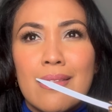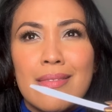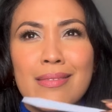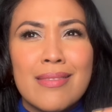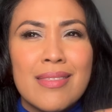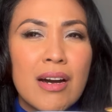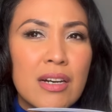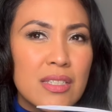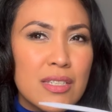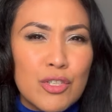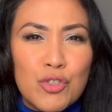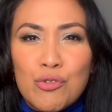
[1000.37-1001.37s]

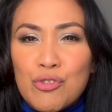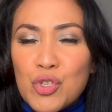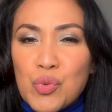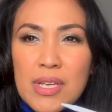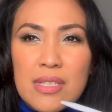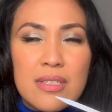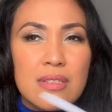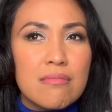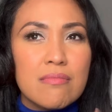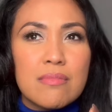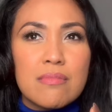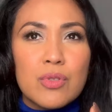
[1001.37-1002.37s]
not too sweet,
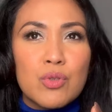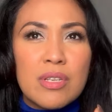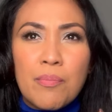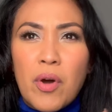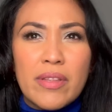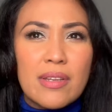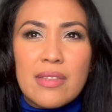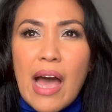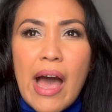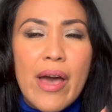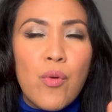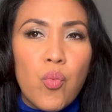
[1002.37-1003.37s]
to the point that
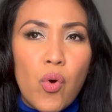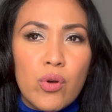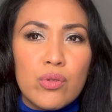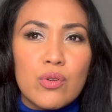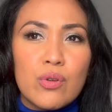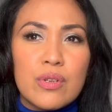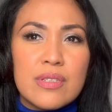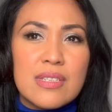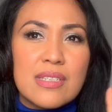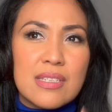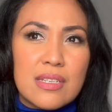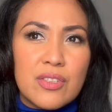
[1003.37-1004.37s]
I won't
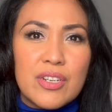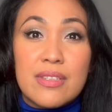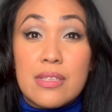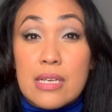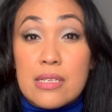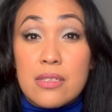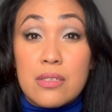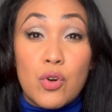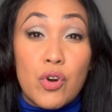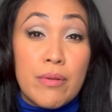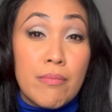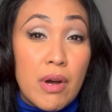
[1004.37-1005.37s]
consider this
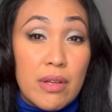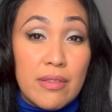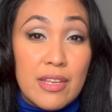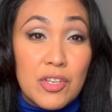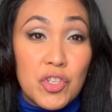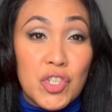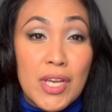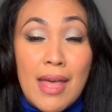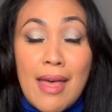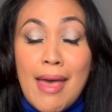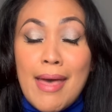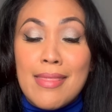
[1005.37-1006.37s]
dish.
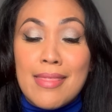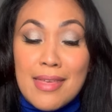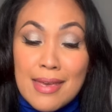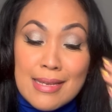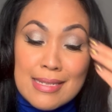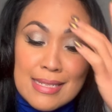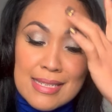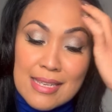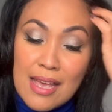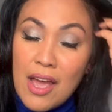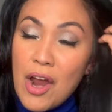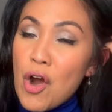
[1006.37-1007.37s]

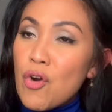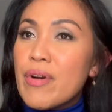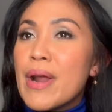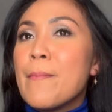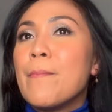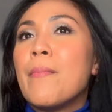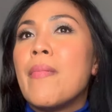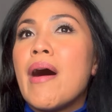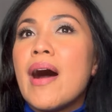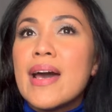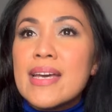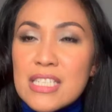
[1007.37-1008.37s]
This
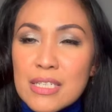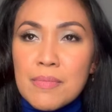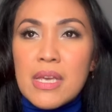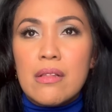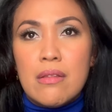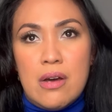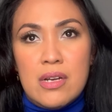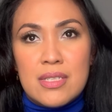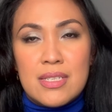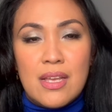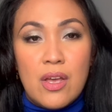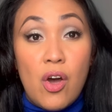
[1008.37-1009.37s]
reminds me a
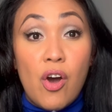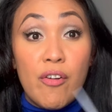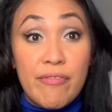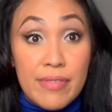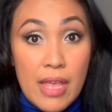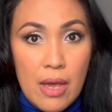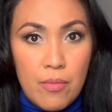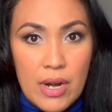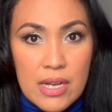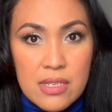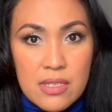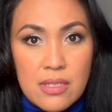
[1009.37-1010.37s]
lot of
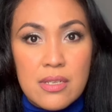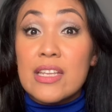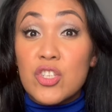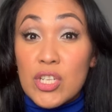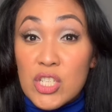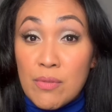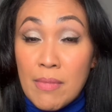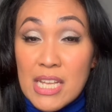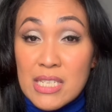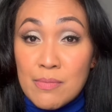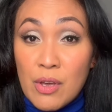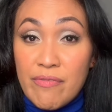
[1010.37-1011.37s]
Nebras. It just
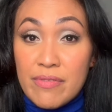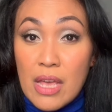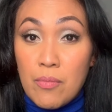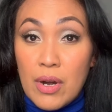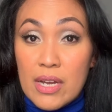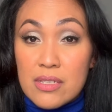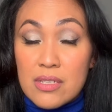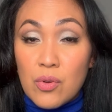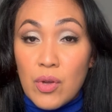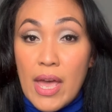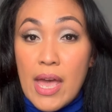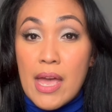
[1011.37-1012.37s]
reminds me of Nebras,
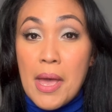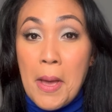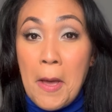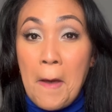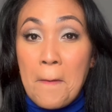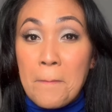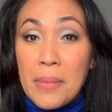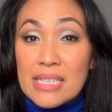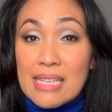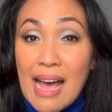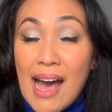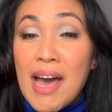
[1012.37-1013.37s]
okay?
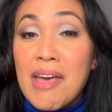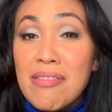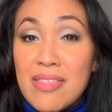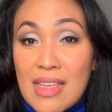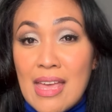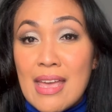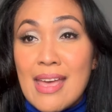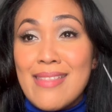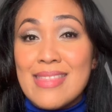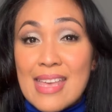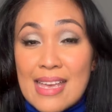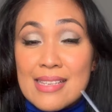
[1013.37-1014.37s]
But I think
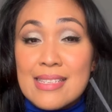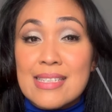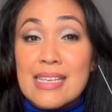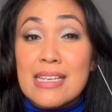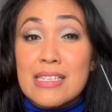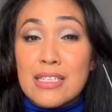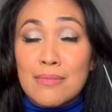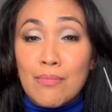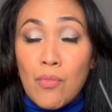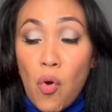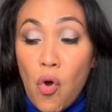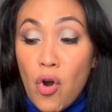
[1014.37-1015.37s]
this is
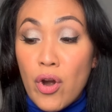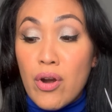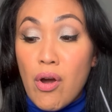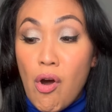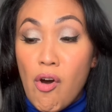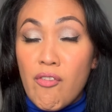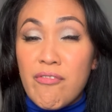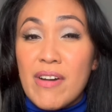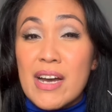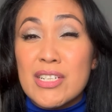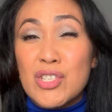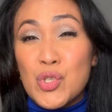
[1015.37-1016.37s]
more of
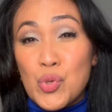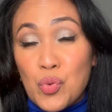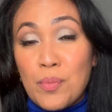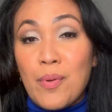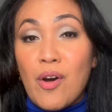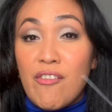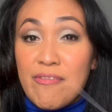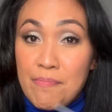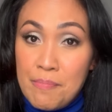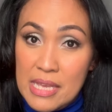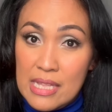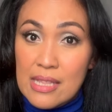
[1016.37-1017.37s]
a dupe of
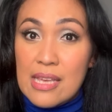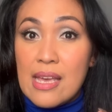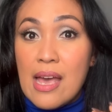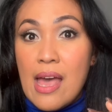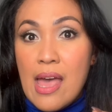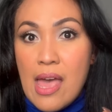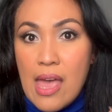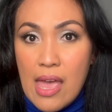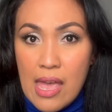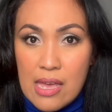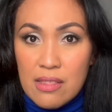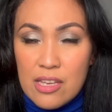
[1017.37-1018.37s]
Billie
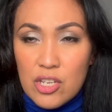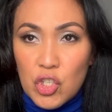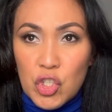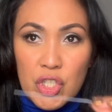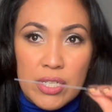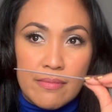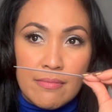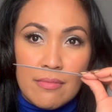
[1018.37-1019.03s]
Eilish